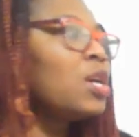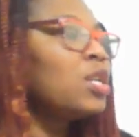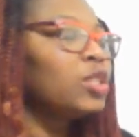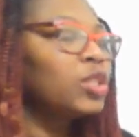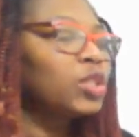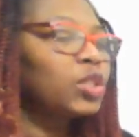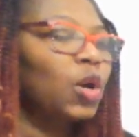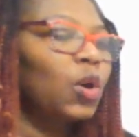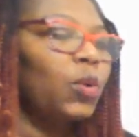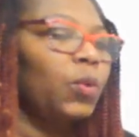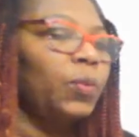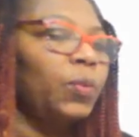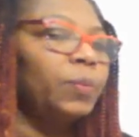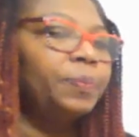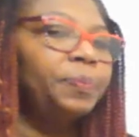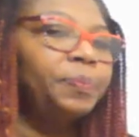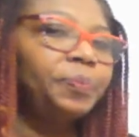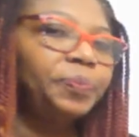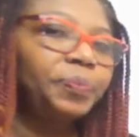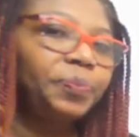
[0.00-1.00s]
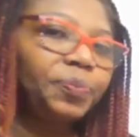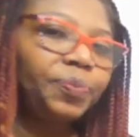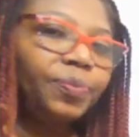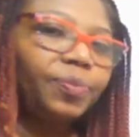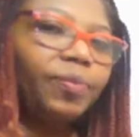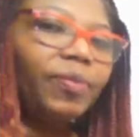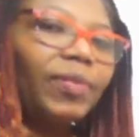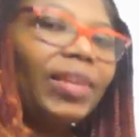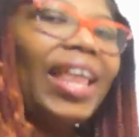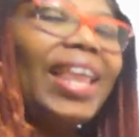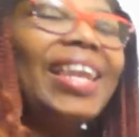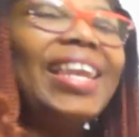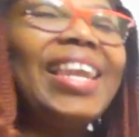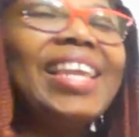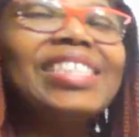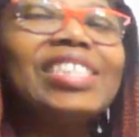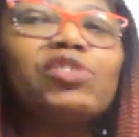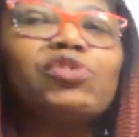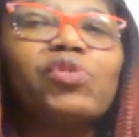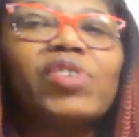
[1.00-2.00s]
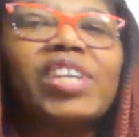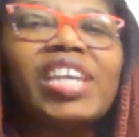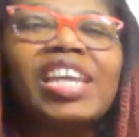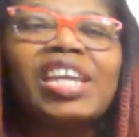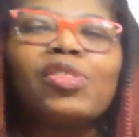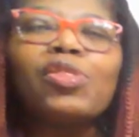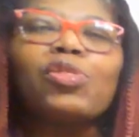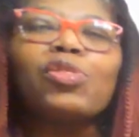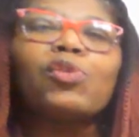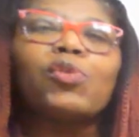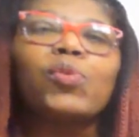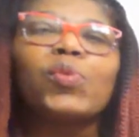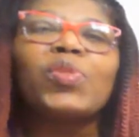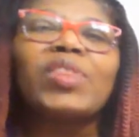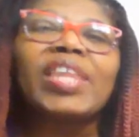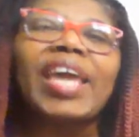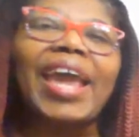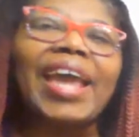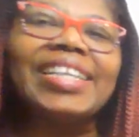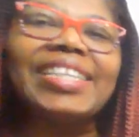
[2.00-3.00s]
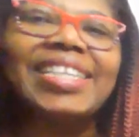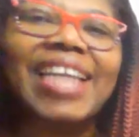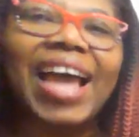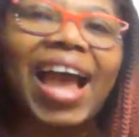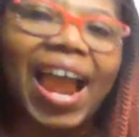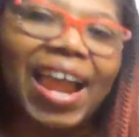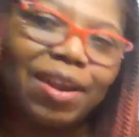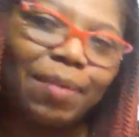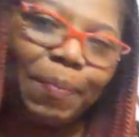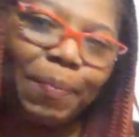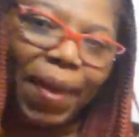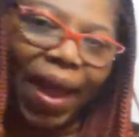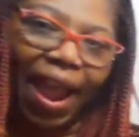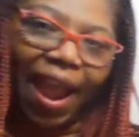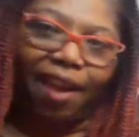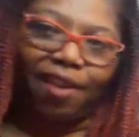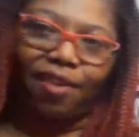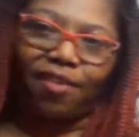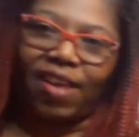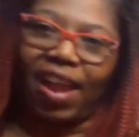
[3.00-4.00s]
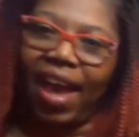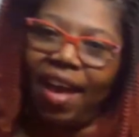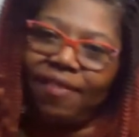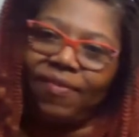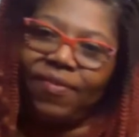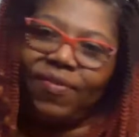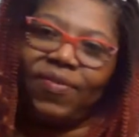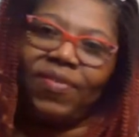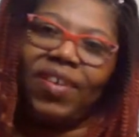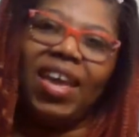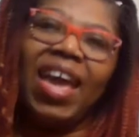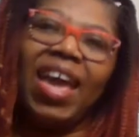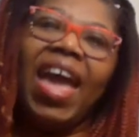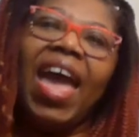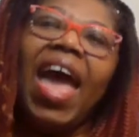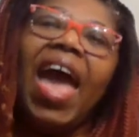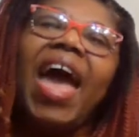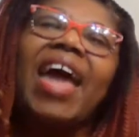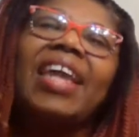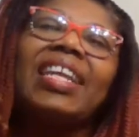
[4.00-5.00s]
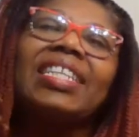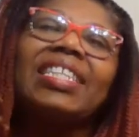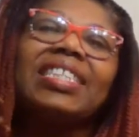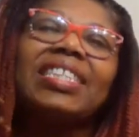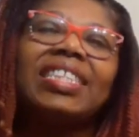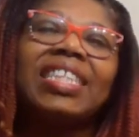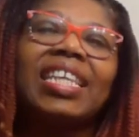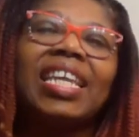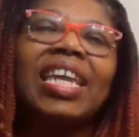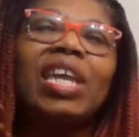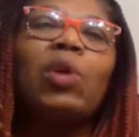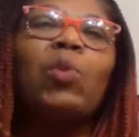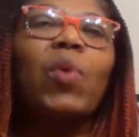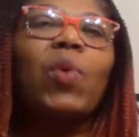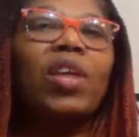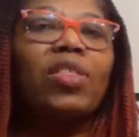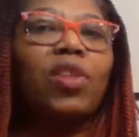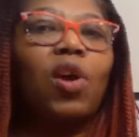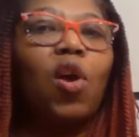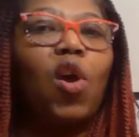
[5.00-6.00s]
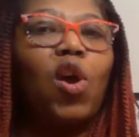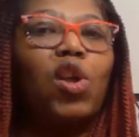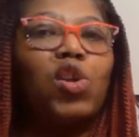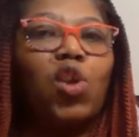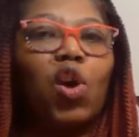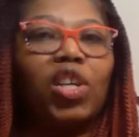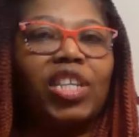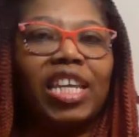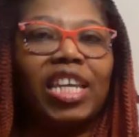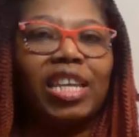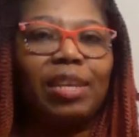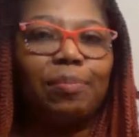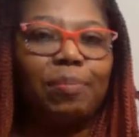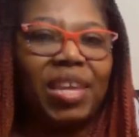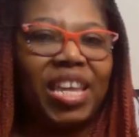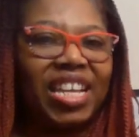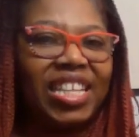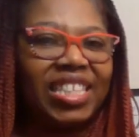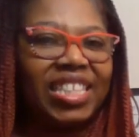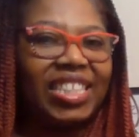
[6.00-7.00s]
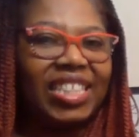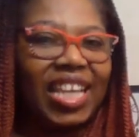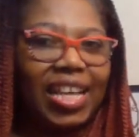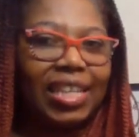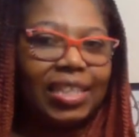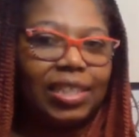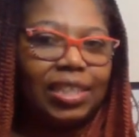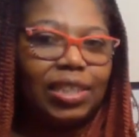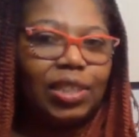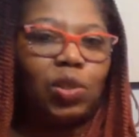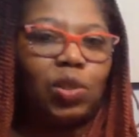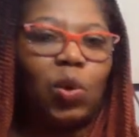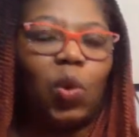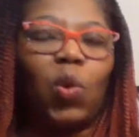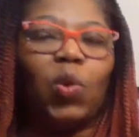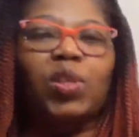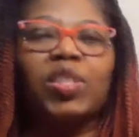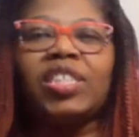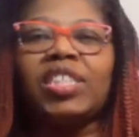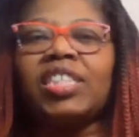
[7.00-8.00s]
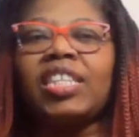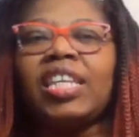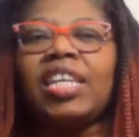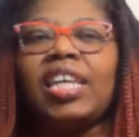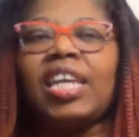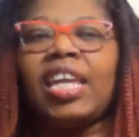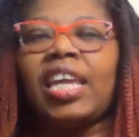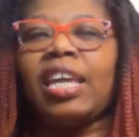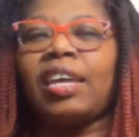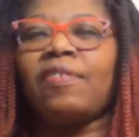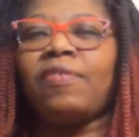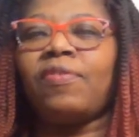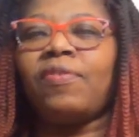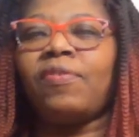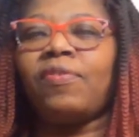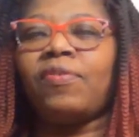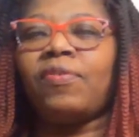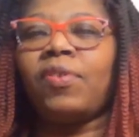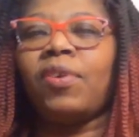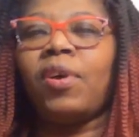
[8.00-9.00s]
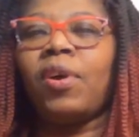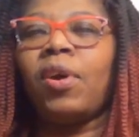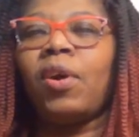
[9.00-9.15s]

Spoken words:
So let's read through the entire paragraph and see whether or not it makes sense, or see if